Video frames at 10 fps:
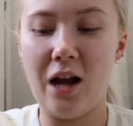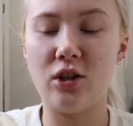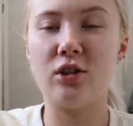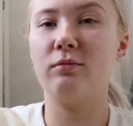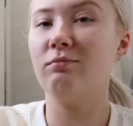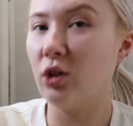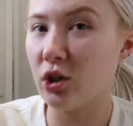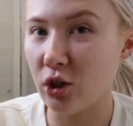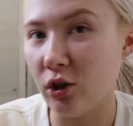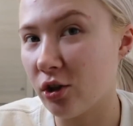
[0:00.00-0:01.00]
just
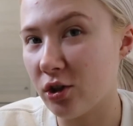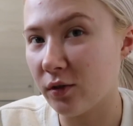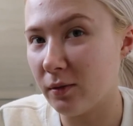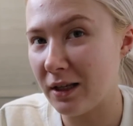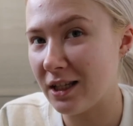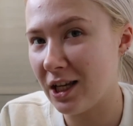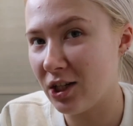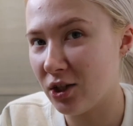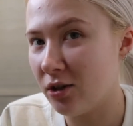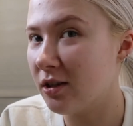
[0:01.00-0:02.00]
looked at all the stuff that Mrs.
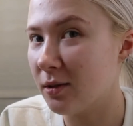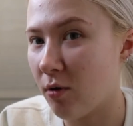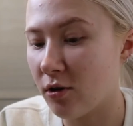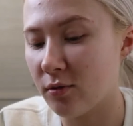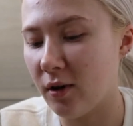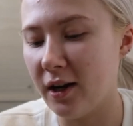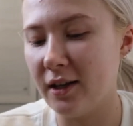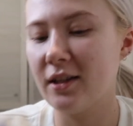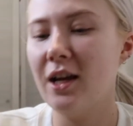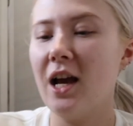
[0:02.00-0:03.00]
Hinch uses
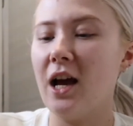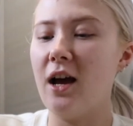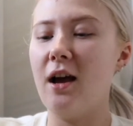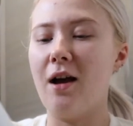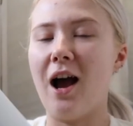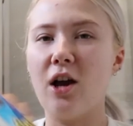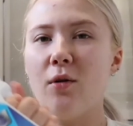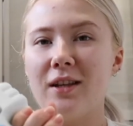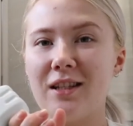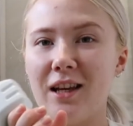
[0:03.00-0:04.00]
product-wise. I
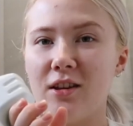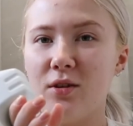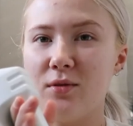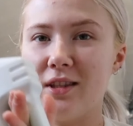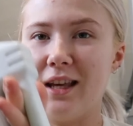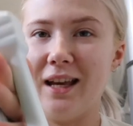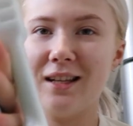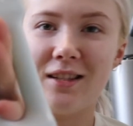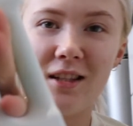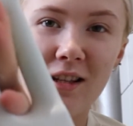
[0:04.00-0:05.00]
always see her use
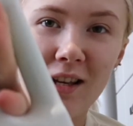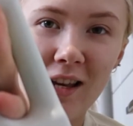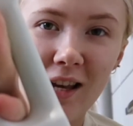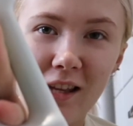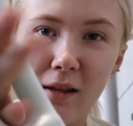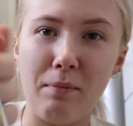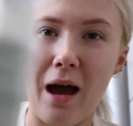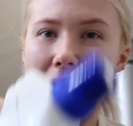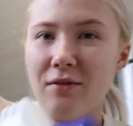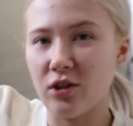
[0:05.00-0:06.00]
this in the
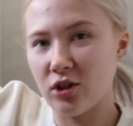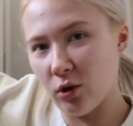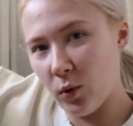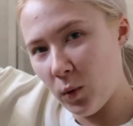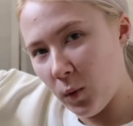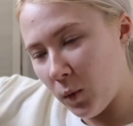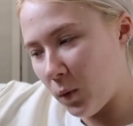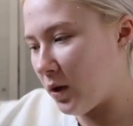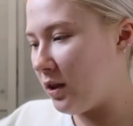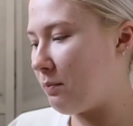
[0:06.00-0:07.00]
bath, so she'll
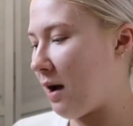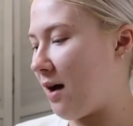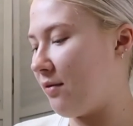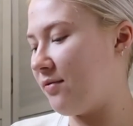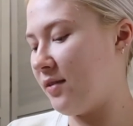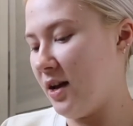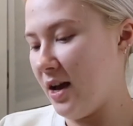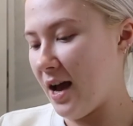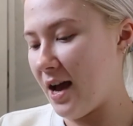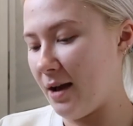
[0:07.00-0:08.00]
in the bath
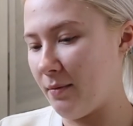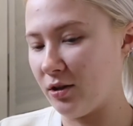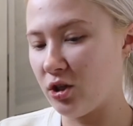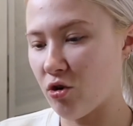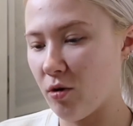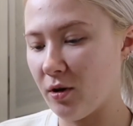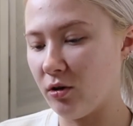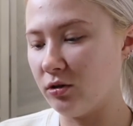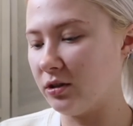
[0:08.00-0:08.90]
and scrub it all